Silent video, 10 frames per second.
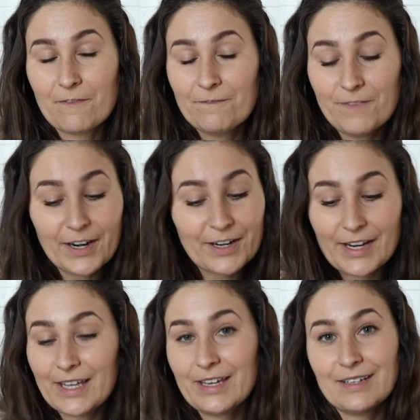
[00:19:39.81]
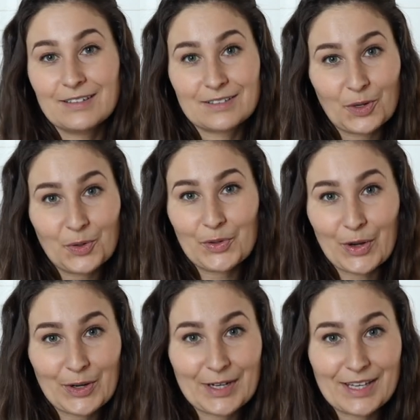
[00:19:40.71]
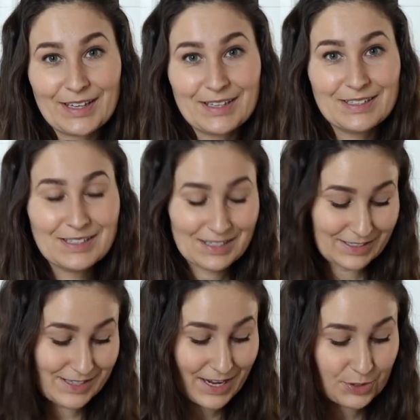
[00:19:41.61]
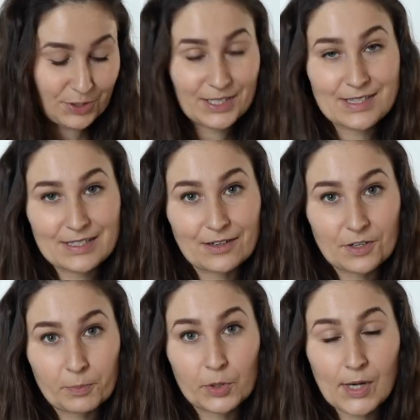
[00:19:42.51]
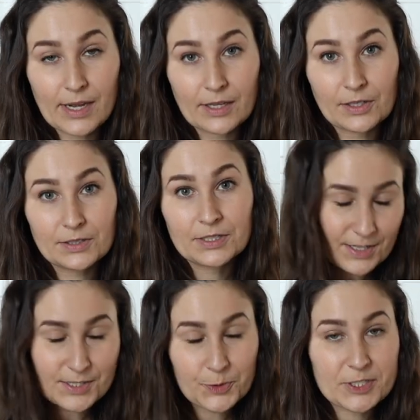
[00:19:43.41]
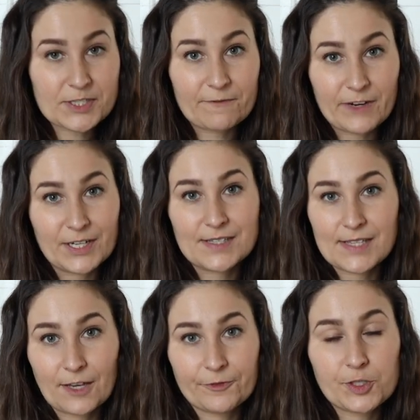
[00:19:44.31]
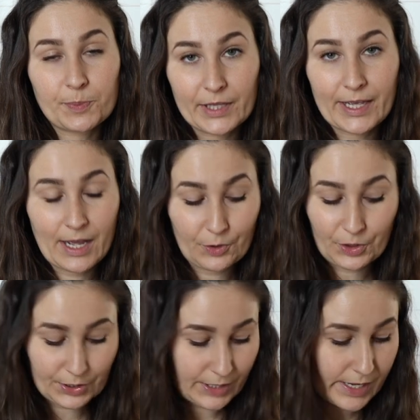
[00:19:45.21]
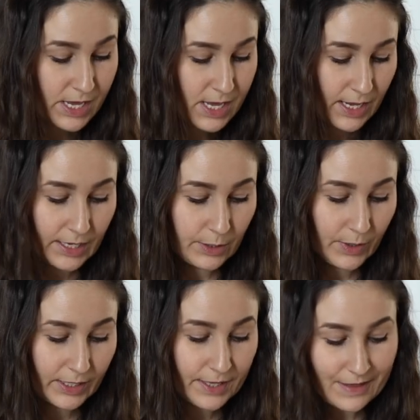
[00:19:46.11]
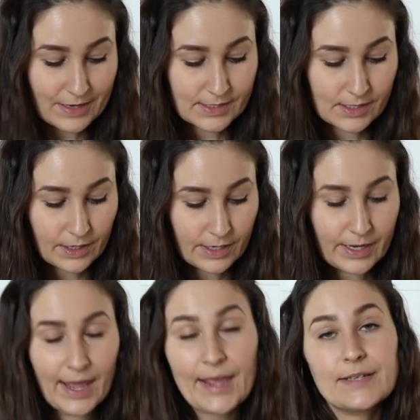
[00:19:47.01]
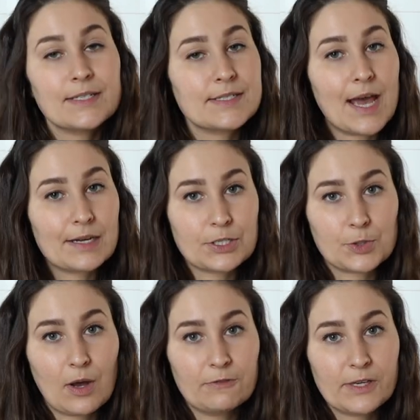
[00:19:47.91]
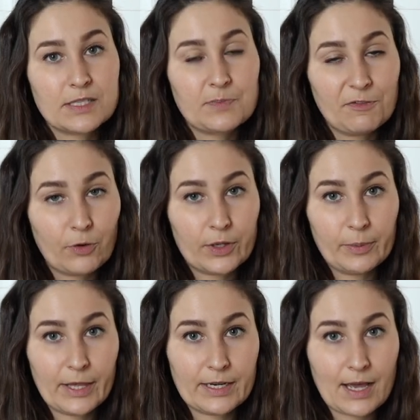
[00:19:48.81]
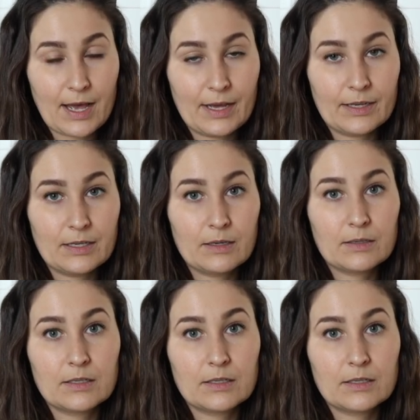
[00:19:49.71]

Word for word: very cold hardy it's actually considered a perennial. This one's very safe to plant out early, and you want to get that started 8 to 10 or 12 weeks before you plan on